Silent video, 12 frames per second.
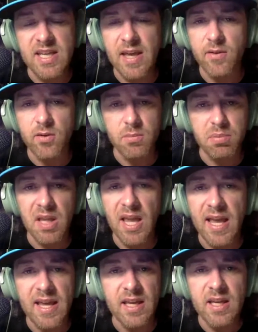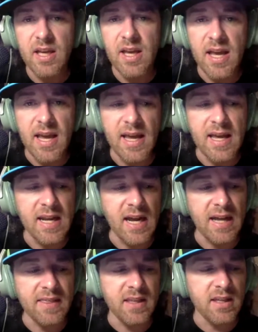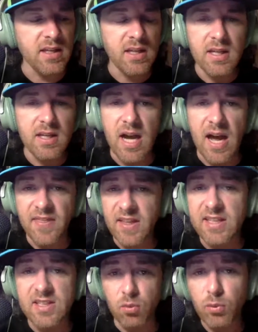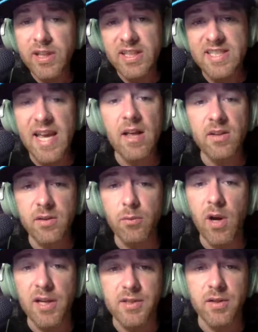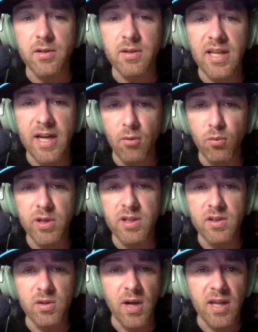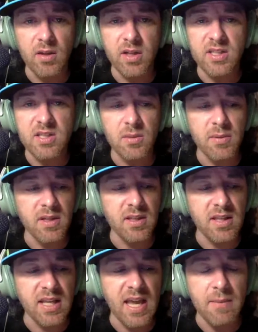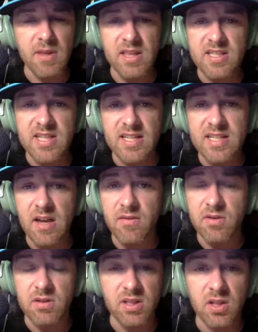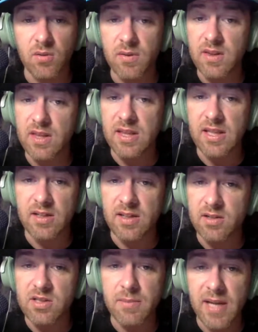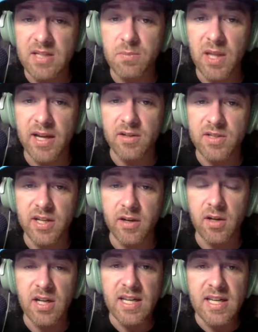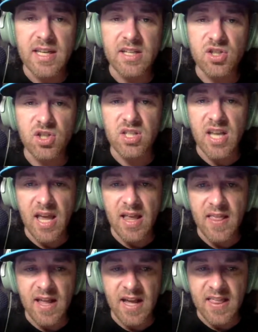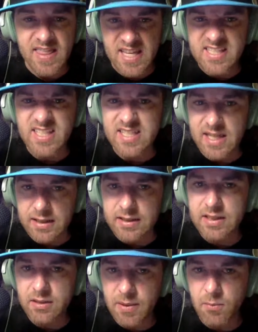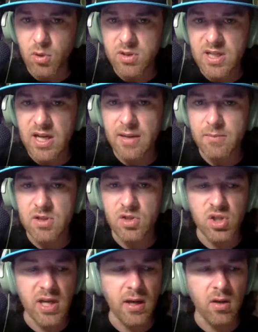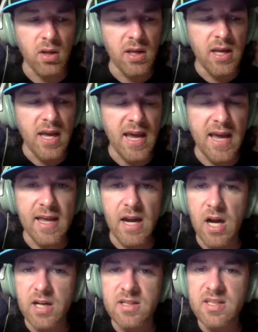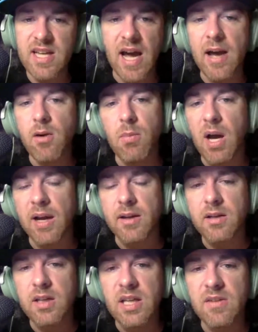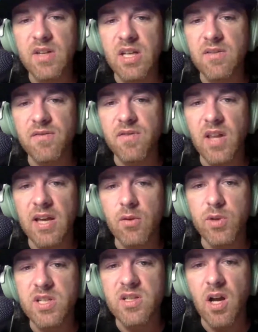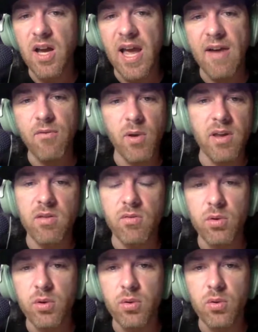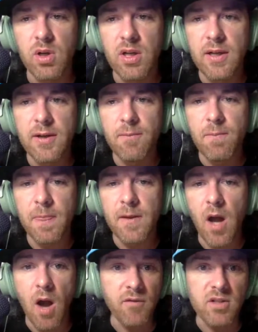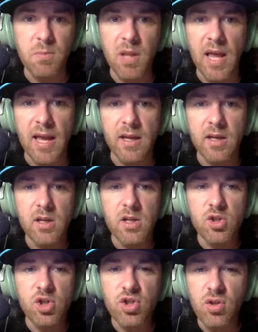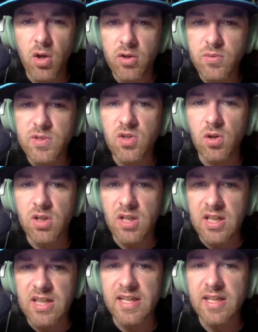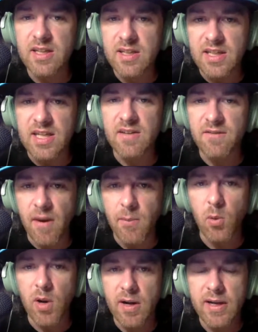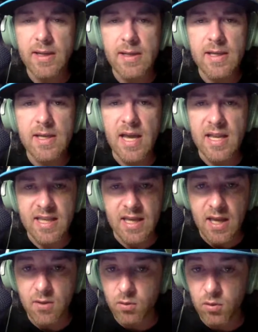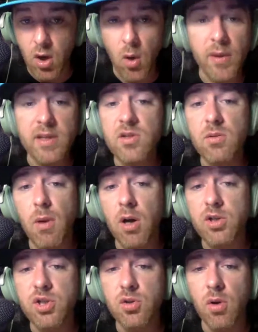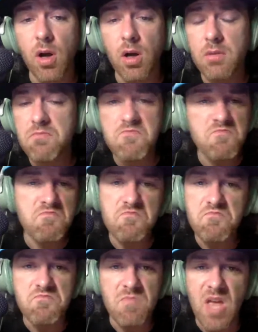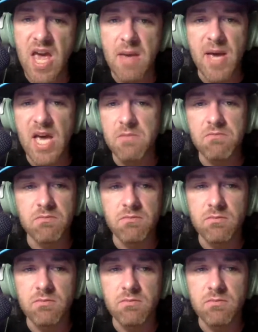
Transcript: together to play. And I think it's a really talented roster. Like, I really do. I look at some of the game that these guys have, and there's some nice players here. It's just, I think it's going to take a little bit more time to gel. And honestly, I don't mind, even if like we suck halfway through conference play. Just so long as we start to click in February and go into March strong. Hey, man.